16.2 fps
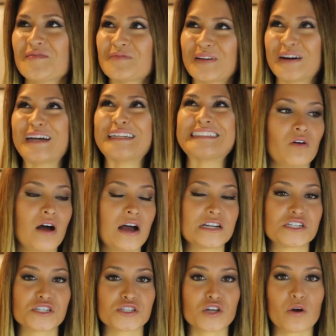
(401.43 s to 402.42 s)
But
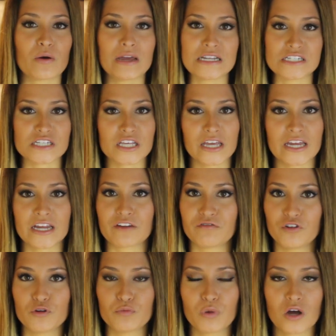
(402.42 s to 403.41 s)
I just throw it into like a
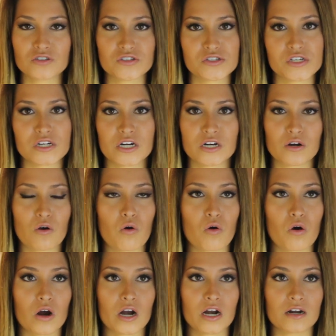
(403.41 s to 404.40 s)
food processor,
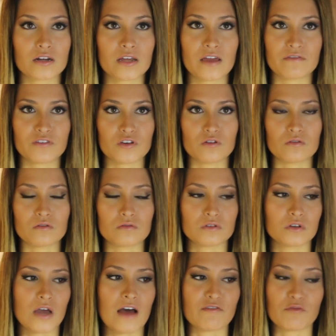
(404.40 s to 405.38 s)
or if
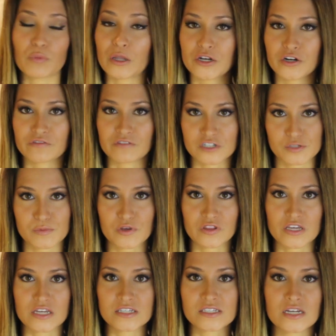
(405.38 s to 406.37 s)
you have a blender for
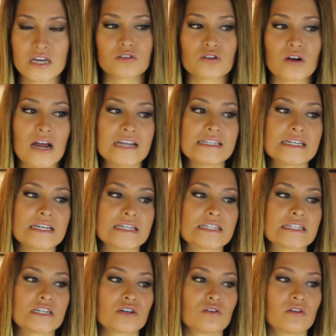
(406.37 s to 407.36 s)
smoothies, grind it
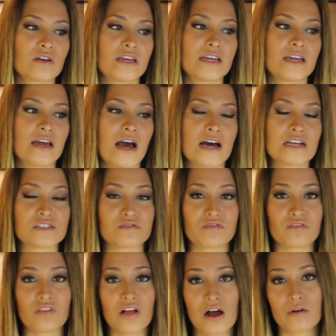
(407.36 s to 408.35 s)
until it has a
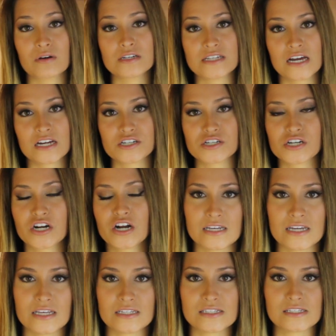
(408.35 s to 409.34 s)
flour texture.
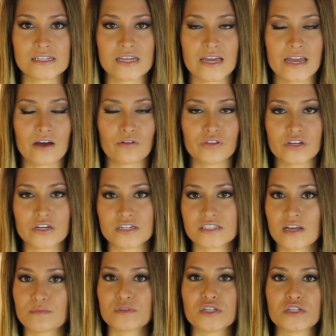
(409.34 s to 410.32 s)
It's a healthier
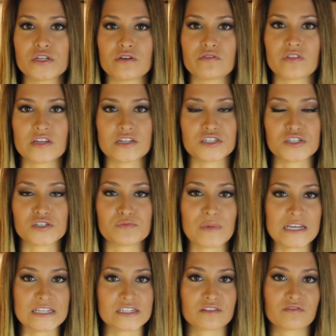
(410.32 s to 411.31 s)
substitute than just
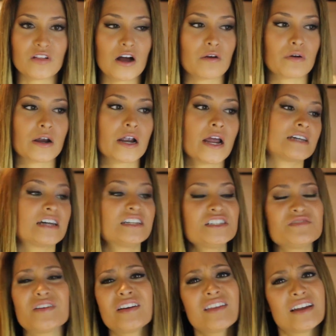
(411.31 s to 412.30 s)
basic flour. I
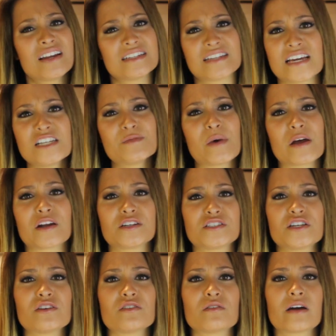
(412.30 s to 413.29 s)
just find that it tastes better
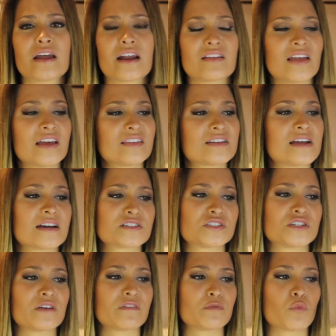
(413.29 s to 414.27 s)
too, and I like the
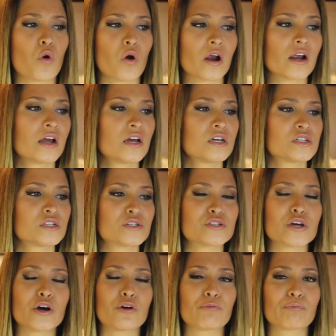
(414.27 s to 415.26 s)
texture of it more.
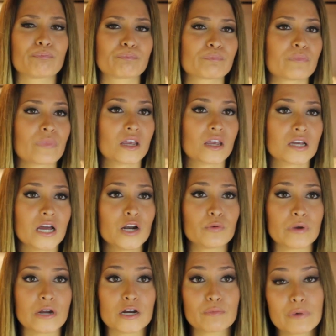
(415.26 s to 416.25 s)
So kind
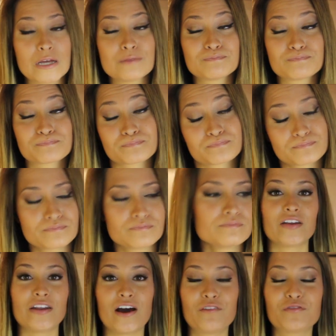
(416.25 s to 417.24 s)
of weird, but
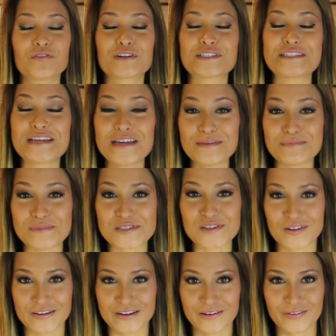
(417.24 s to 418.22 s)
now for
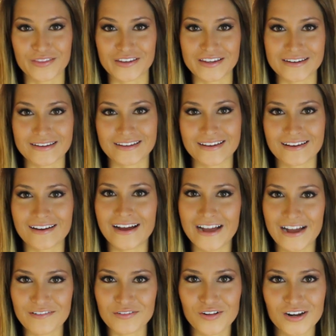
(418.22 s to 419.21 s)
tips on healthy eating. I
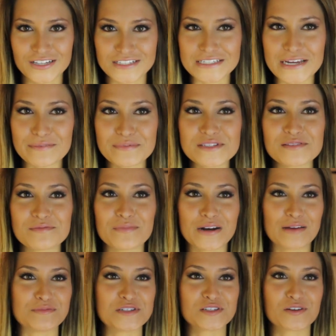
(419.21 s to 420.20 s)
have a lot of tips,
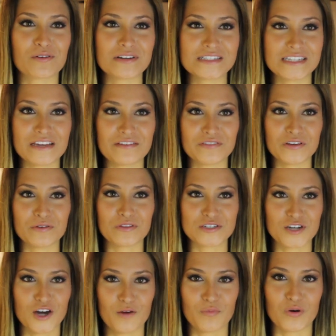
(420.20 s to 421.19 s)
but I'm just going to give you the
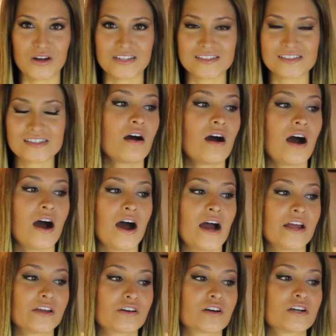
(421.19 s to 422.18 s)
top ones.
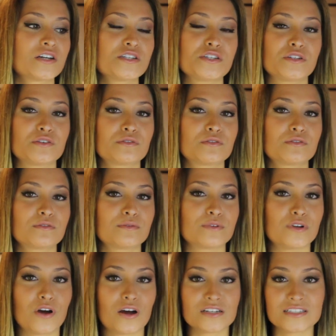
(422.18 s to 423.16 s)
I encourage you
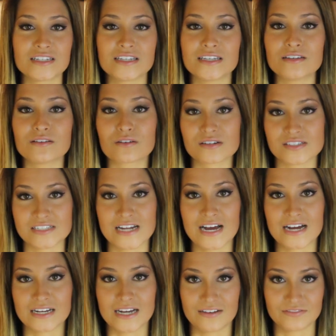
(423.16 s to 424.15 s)
not to eat or
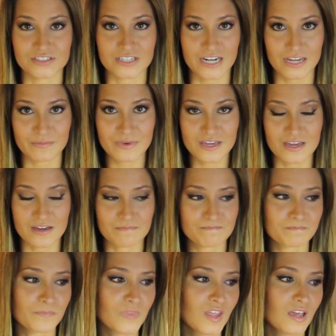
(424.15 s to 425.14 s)
snack after 8
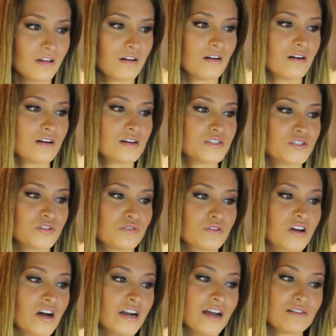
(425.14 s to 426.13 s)
p.m.,
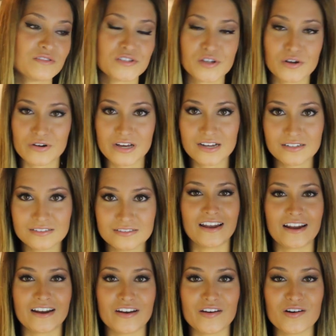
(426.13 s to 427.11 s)
to cut out soda,
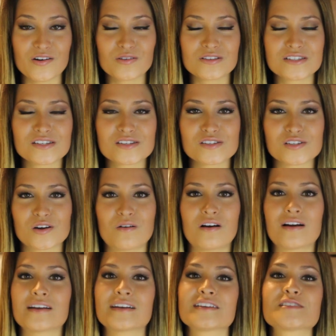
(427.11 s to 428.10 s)
and I know this is so
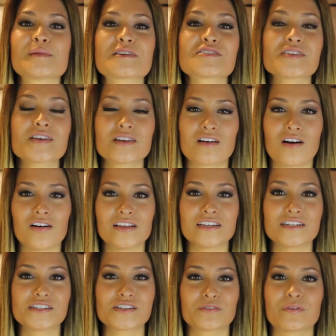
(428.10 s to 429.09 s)
hard, especially in
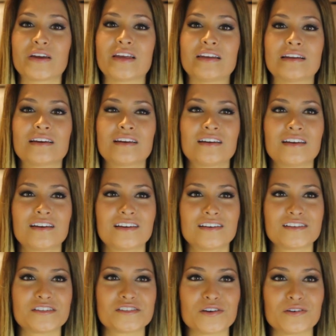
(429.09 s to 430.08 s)
college when
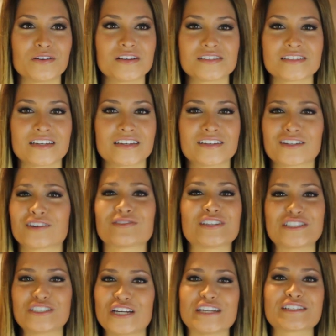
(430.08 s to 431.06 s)
soda is like your
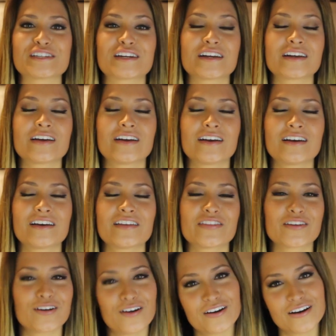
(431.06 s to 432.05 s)
only chaser.
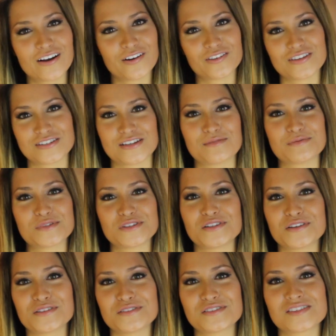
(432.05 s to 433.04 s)
There are healthy
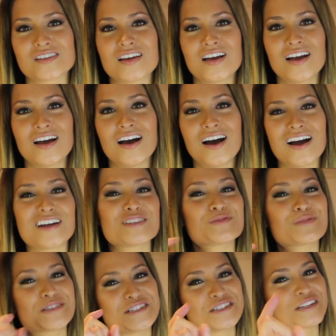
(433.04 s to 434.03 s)
substitutes. I
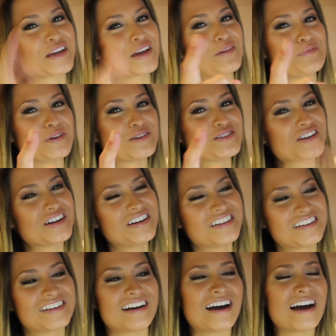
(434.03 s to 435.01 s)
switched to
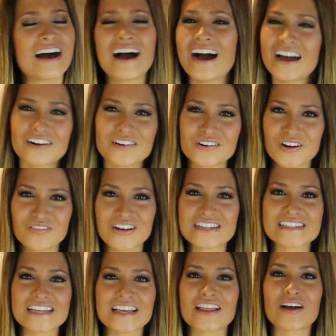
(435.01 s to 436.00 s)
kombucha. I don't know if
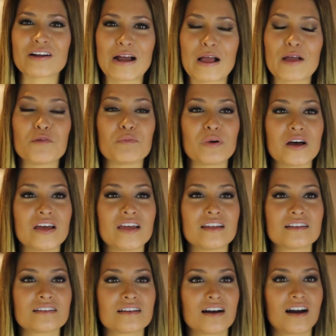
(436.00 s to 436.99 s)
I say that right, but